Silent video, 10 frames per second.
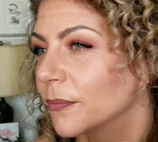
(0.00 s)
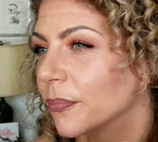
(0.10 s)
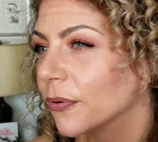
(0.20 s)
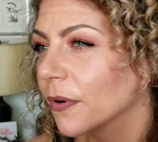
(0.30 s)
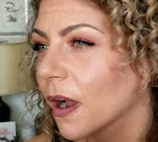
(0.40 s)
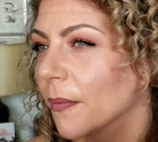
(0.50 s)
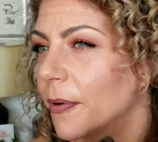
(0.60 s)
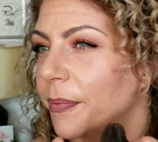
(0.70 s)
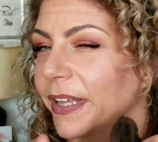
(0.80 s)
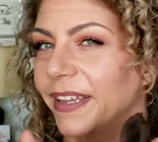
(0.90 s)

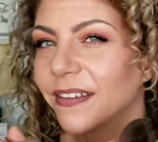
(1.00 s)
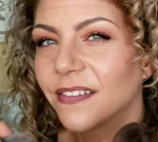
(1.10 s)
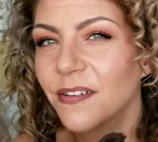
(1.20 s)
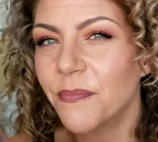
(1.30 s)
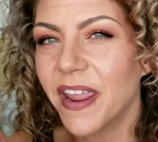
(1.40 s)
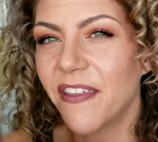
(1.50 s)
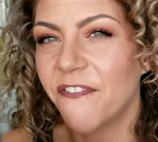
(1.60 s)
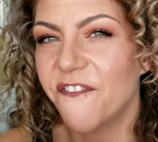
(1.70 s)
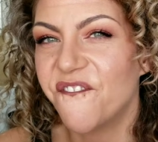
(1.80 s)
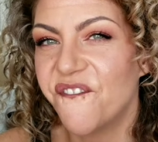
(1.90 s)
probably isn't my
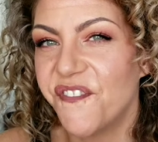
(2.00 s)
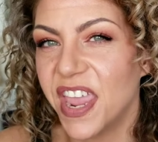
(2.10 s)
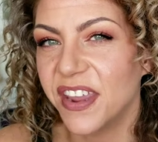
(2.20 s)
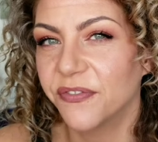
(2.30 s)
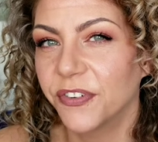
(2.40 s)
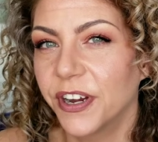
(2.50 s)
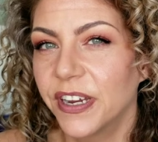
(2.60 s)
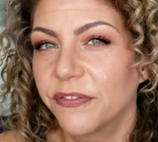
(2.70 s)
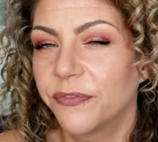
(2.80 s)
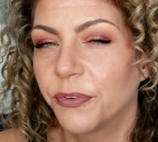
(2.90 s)

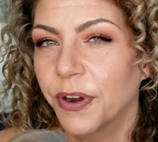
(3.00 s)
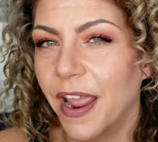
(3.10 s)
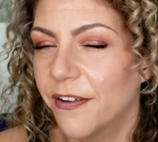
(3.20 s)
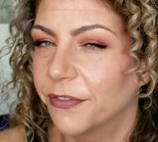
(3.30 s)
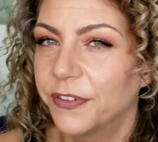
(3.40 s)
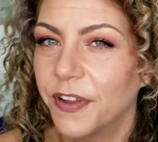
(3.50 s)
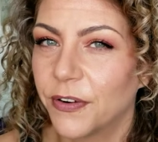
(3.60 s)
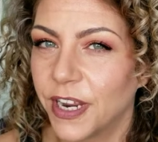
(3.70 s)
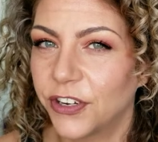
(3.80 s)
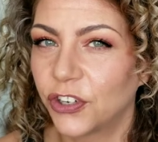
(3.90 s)
favorite for every
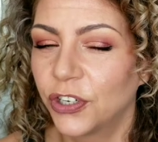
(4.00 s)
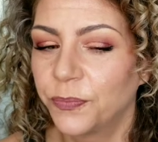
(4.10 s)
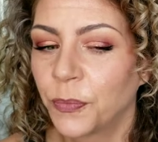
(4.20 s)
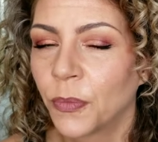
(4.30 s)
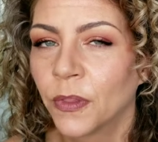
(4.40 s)
foundation.